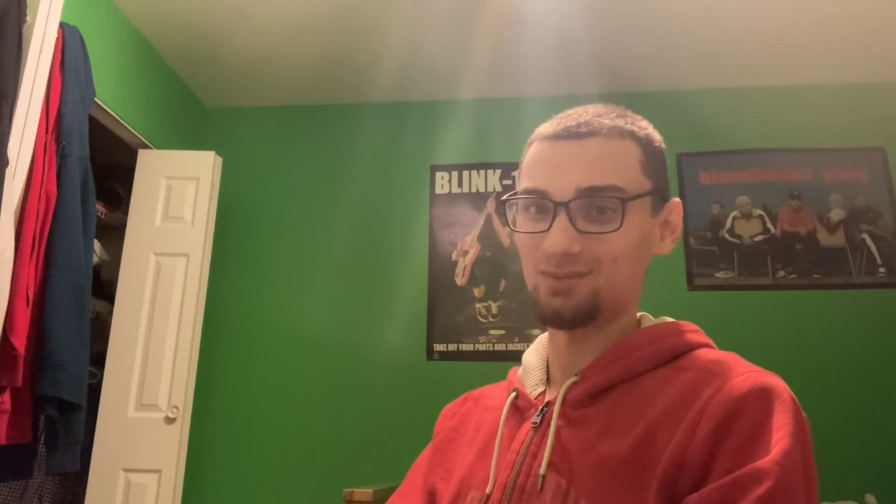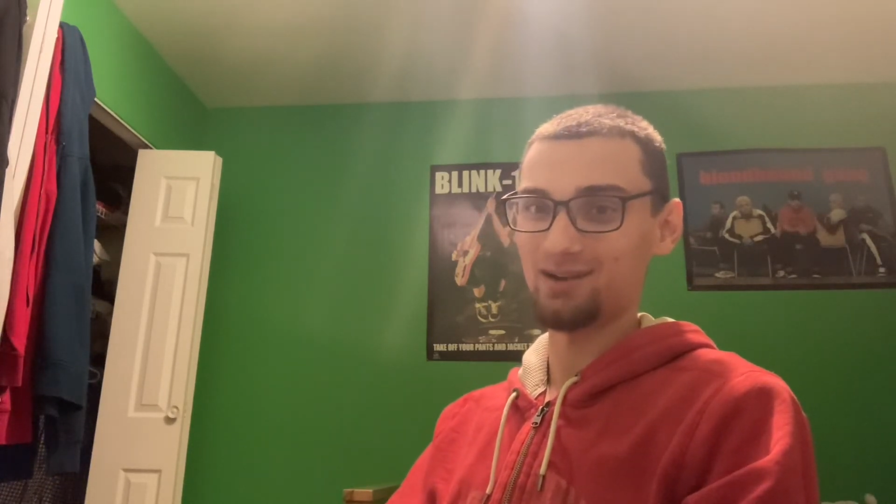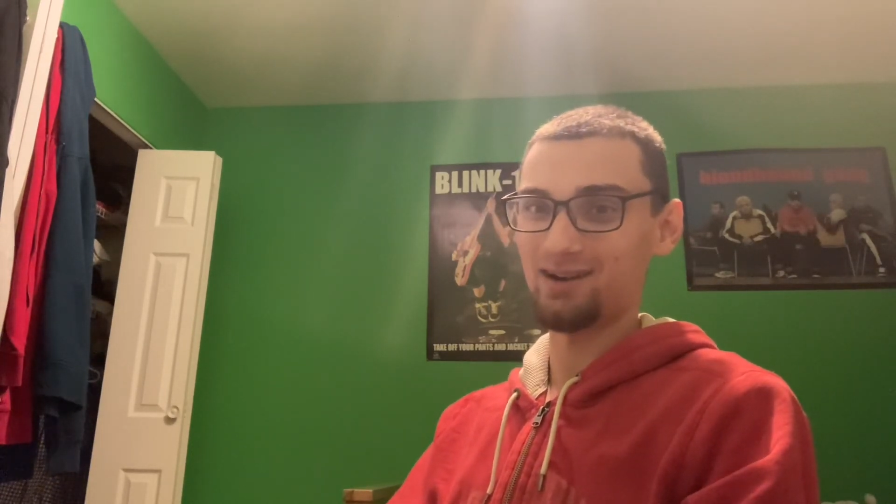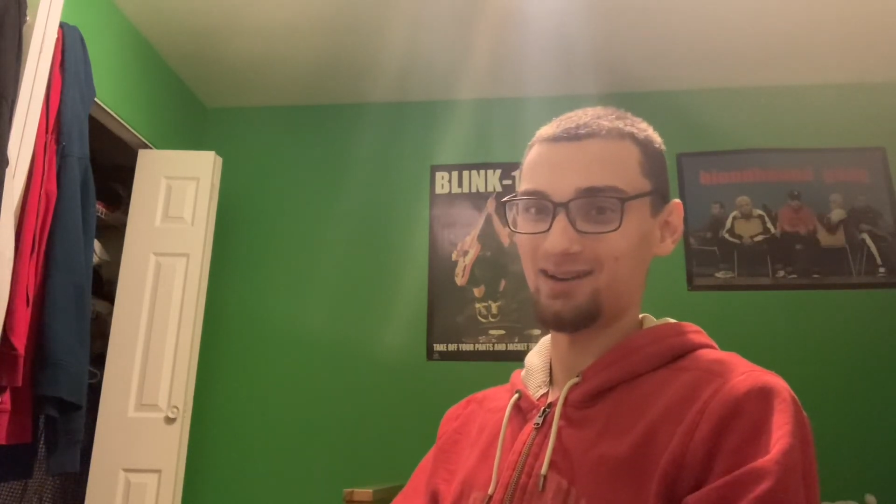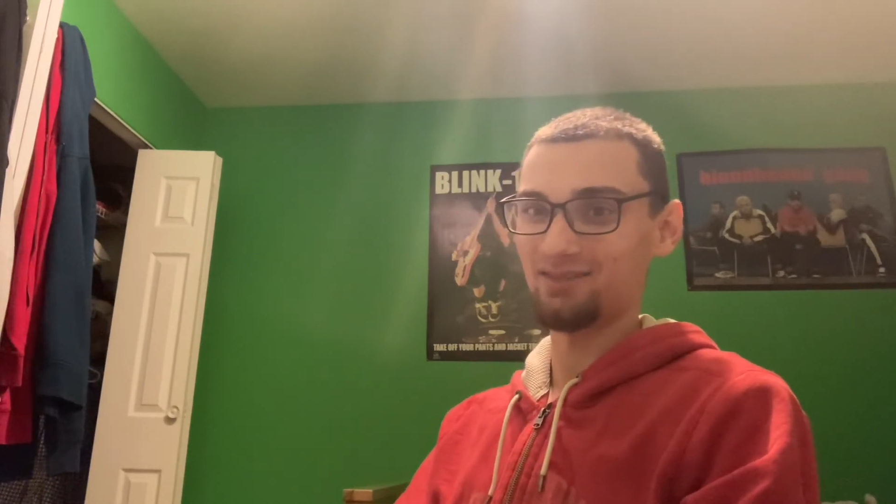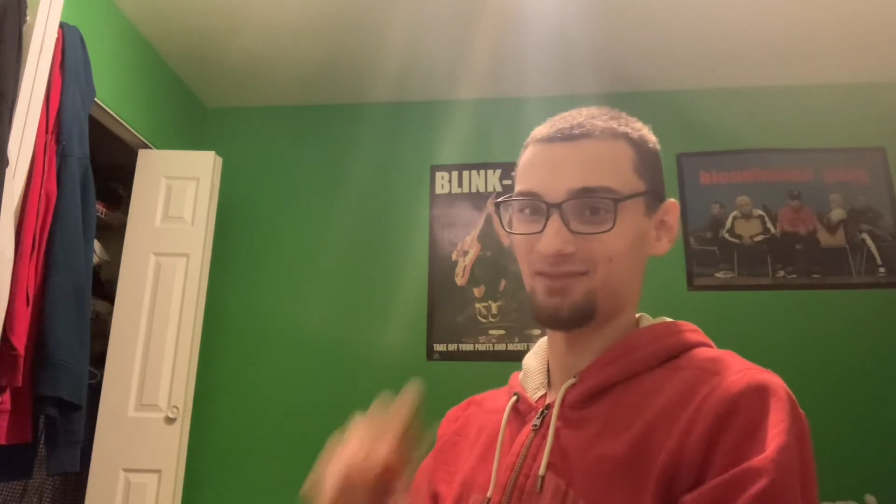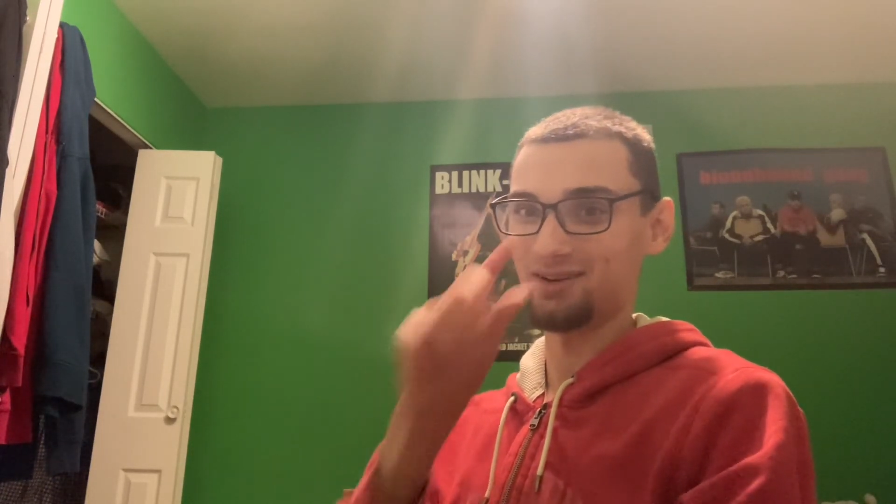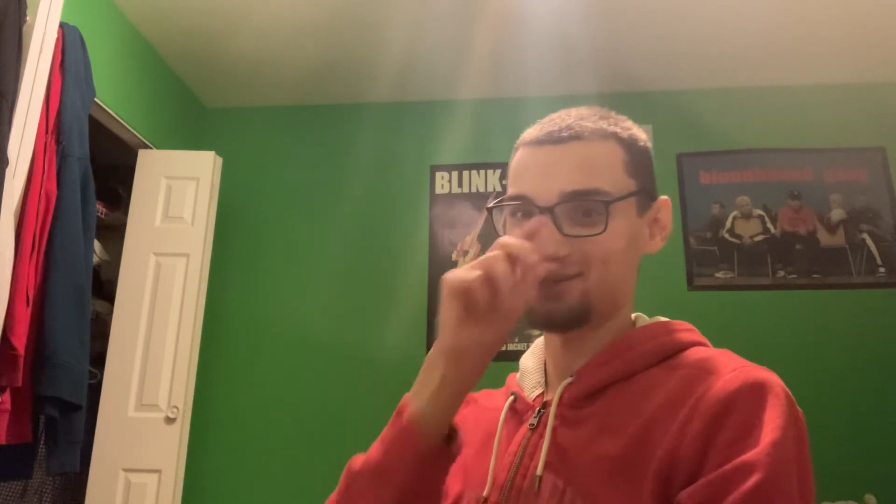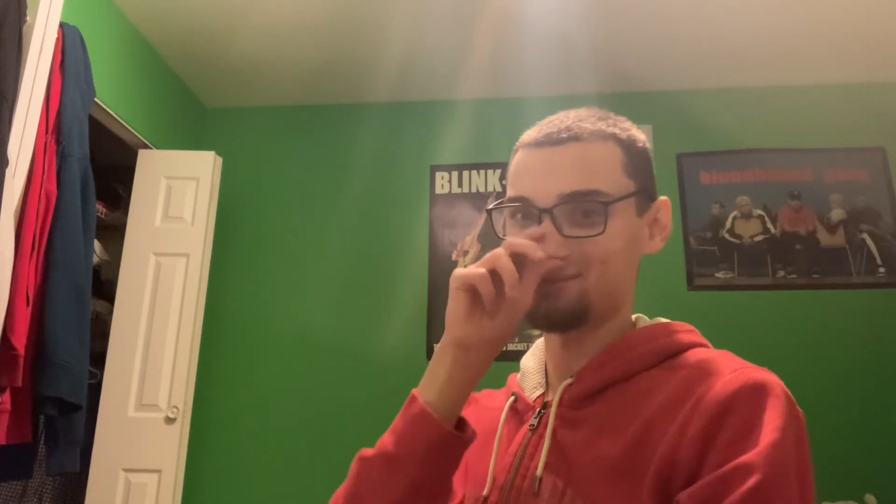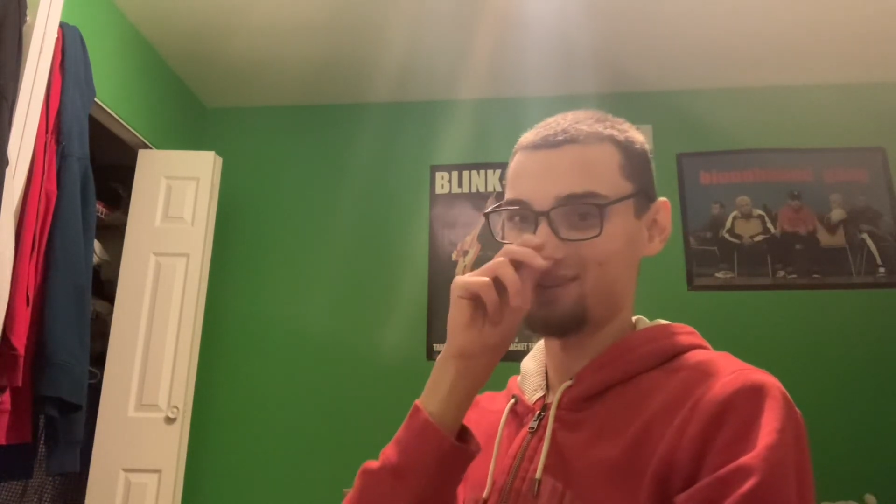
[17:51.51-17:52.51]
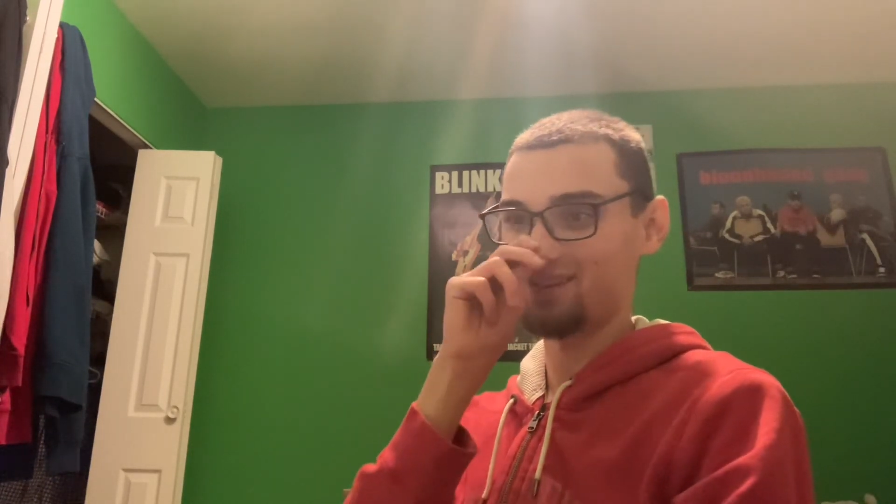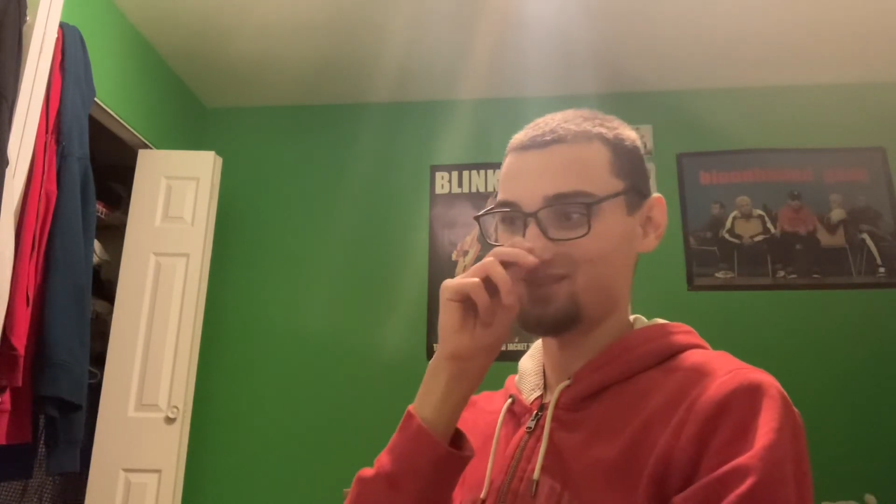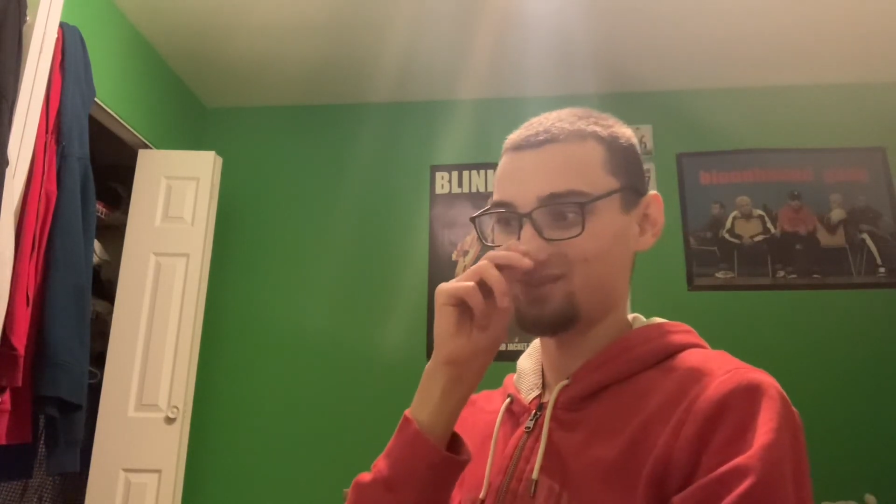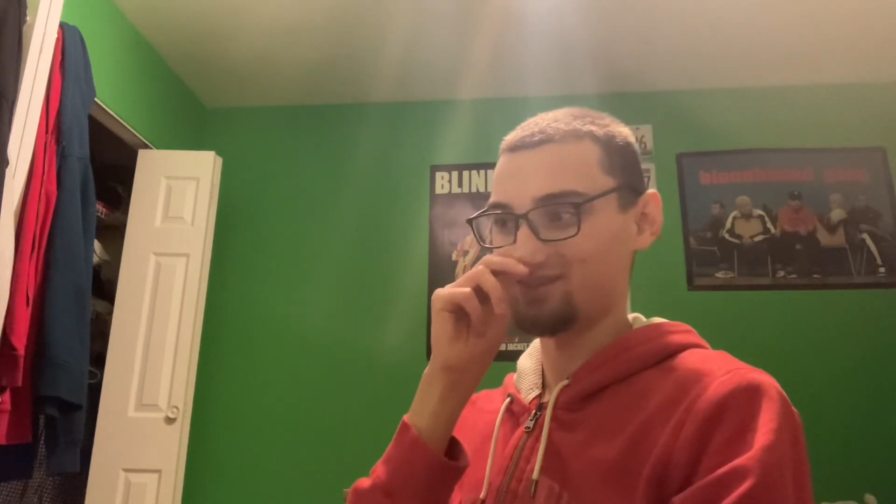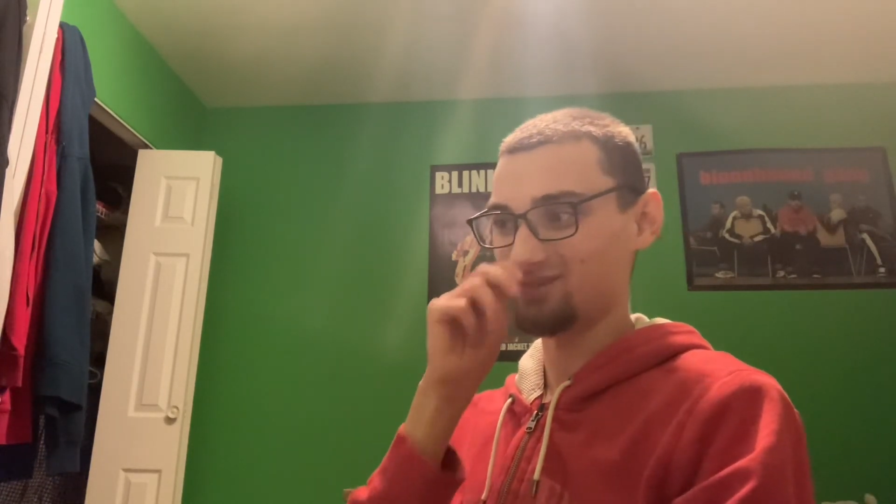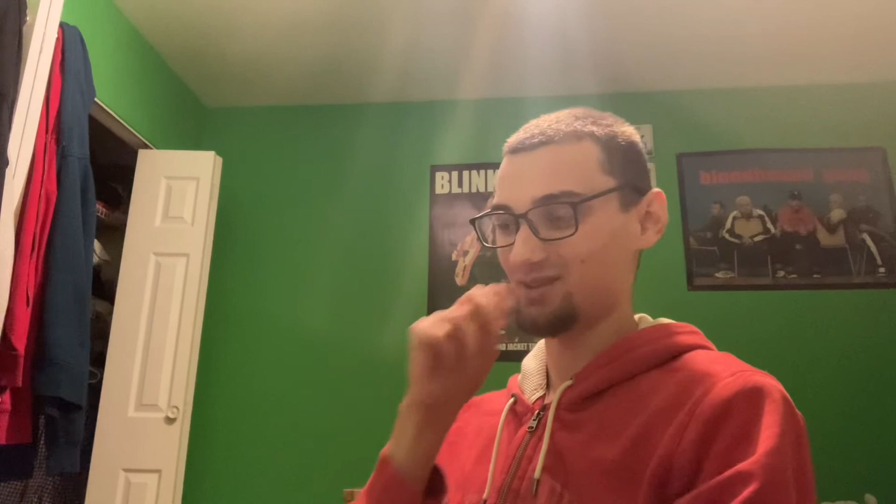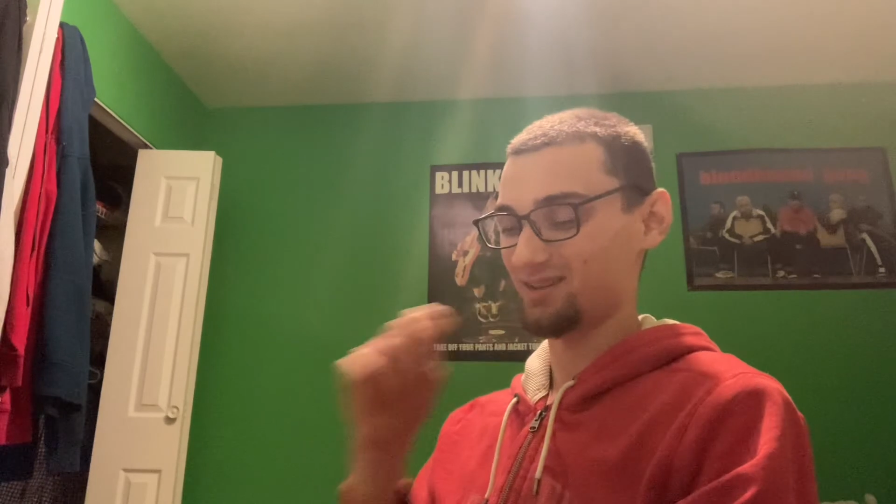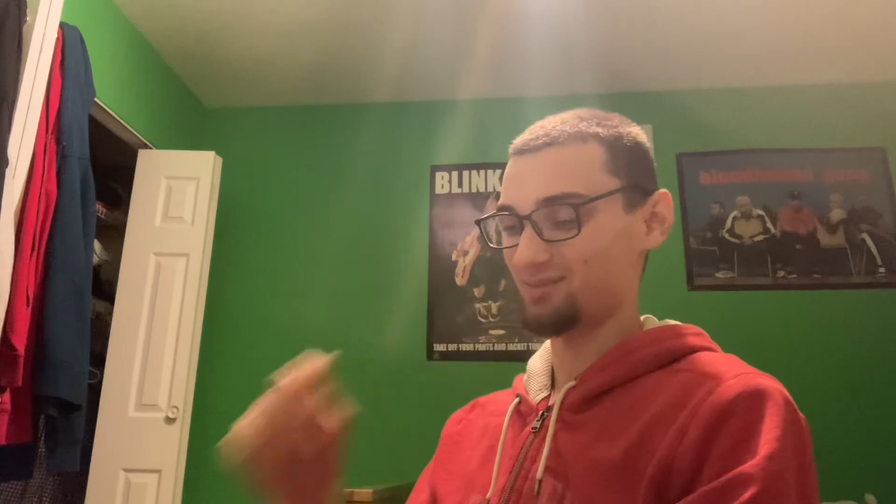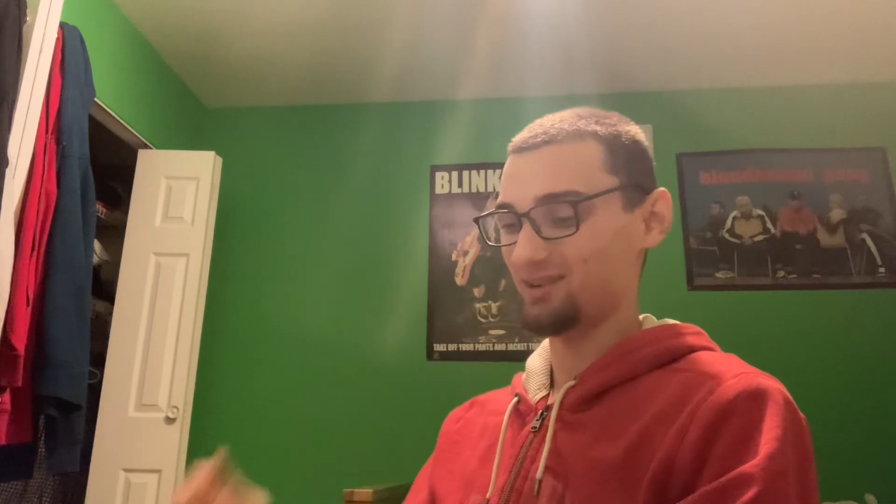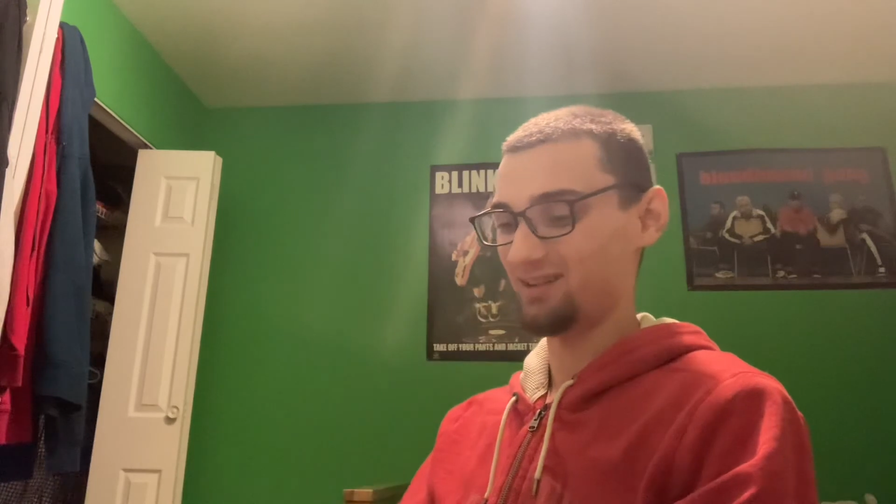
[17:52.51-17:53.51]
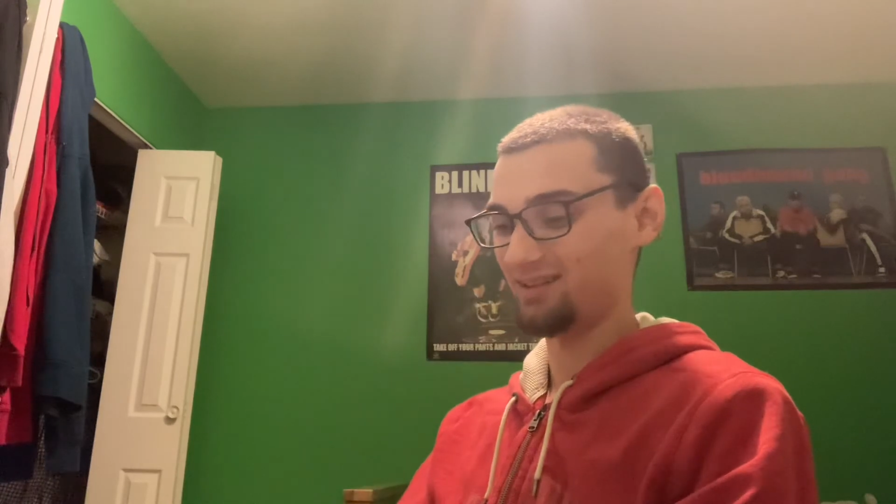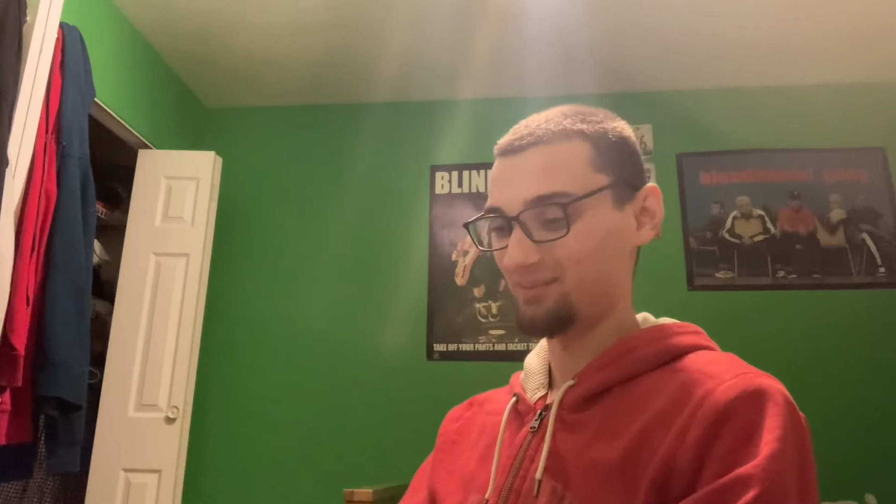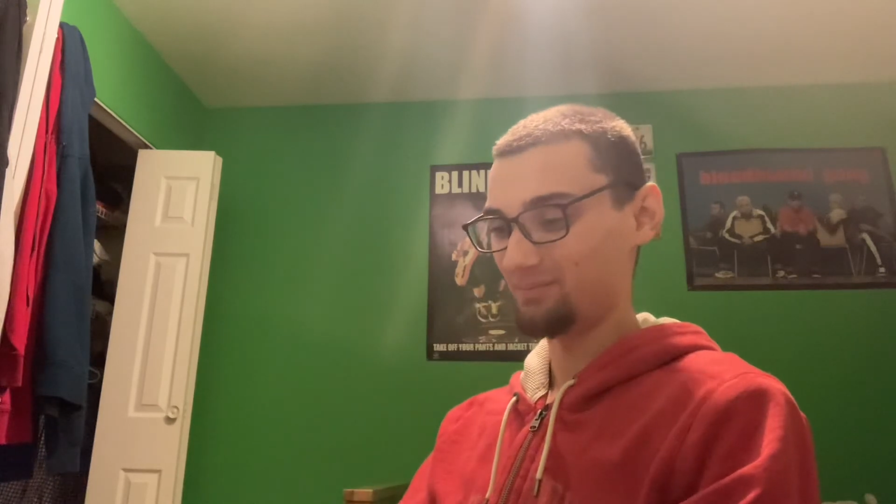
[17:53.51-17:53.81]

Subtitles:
but I already finished mine, so he didn't check mine.